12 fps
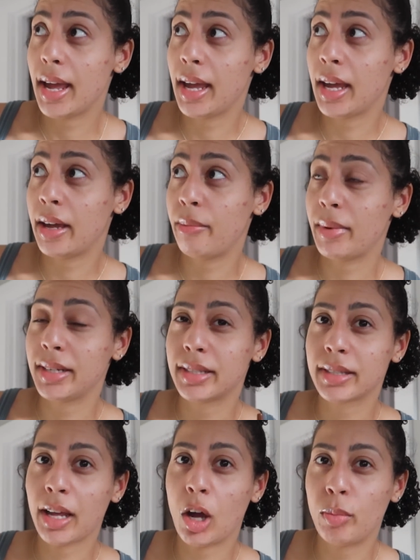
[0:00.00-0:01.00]
and my
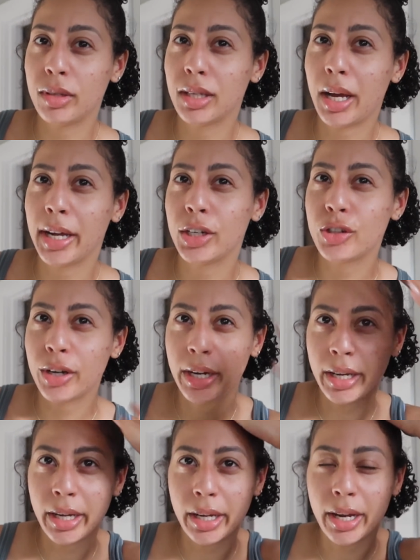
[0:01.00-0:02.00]
scalp is
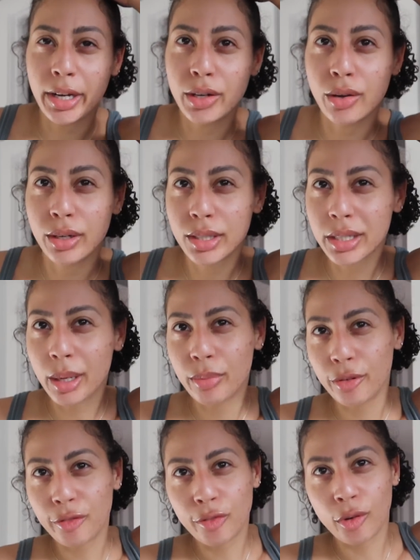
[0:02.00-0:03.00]
hydrated. I noticed that
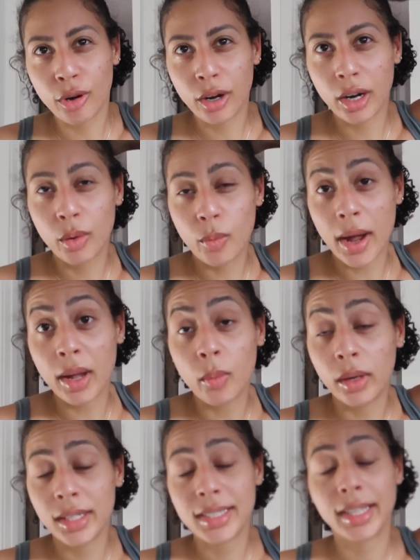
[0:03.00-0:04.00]
before. Why I
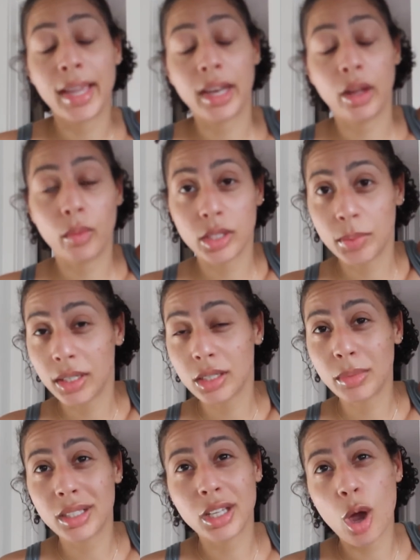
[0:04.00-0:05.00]
wanted to get it was
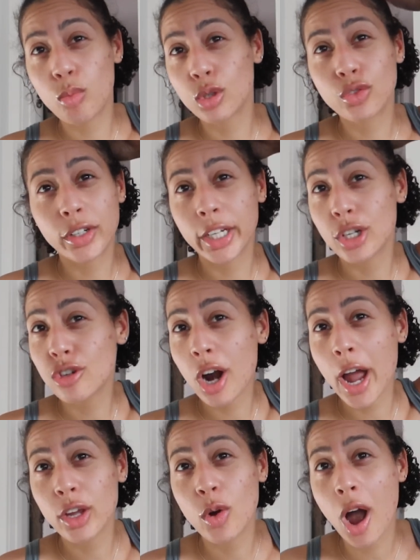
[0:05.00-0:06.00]
because my scalp was freaking
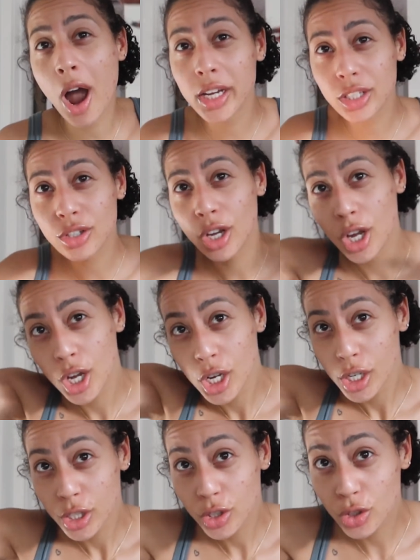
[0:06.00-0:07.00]
dry, you guys.
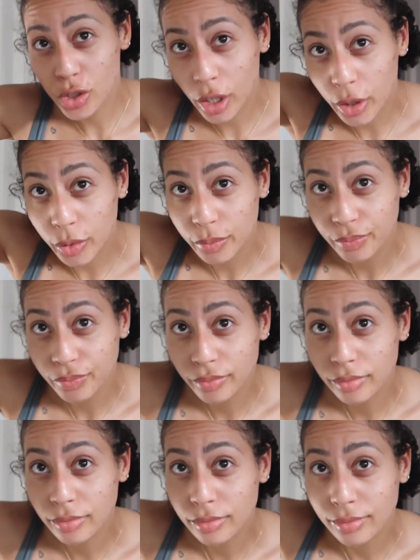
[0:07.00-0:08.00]
So
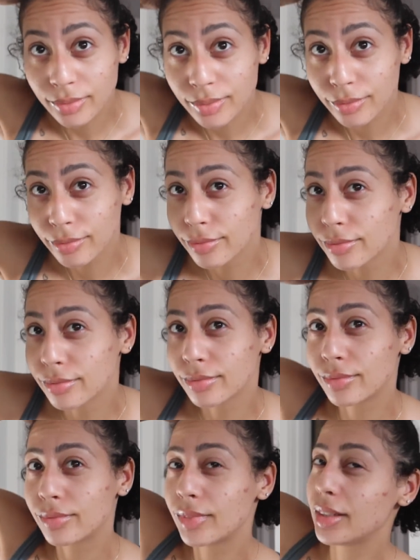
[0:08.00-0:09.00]

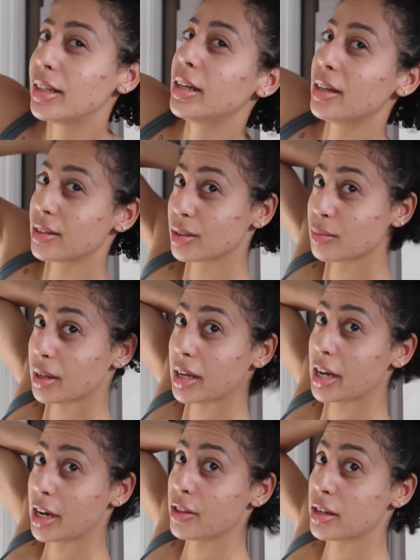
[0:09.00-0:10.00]
yes, my
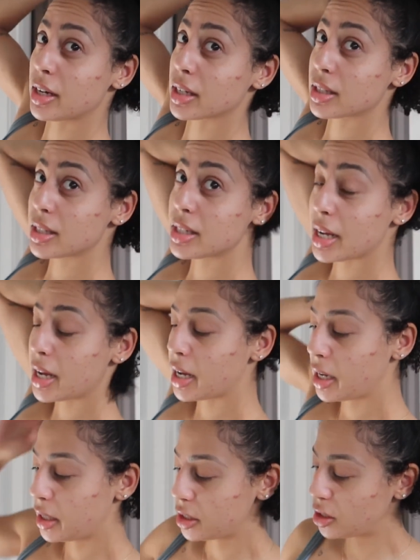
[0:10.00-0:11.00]
hair the next
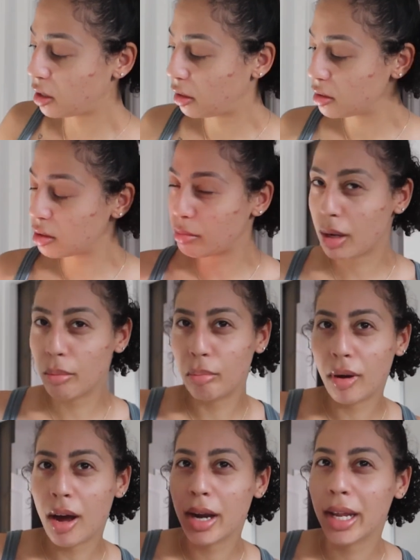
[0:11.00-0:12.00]
day. Shout out to my
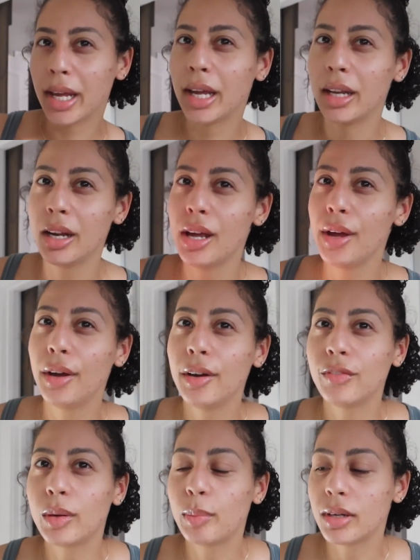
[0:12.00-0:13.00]
bonnet
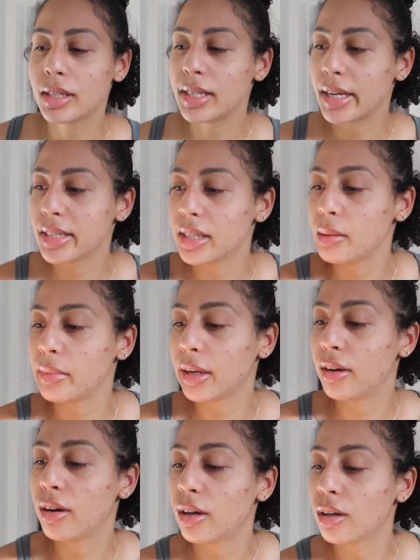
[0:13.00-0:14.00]
for protecting my
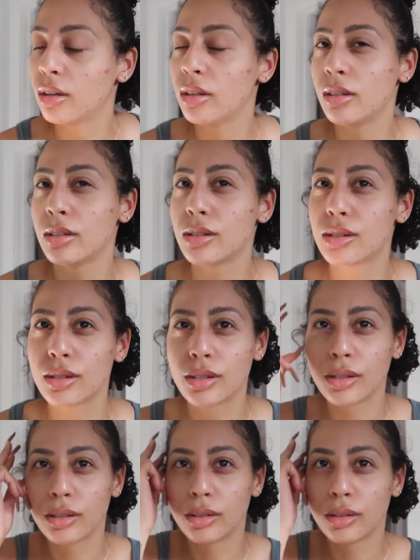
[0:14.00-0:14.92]
curls.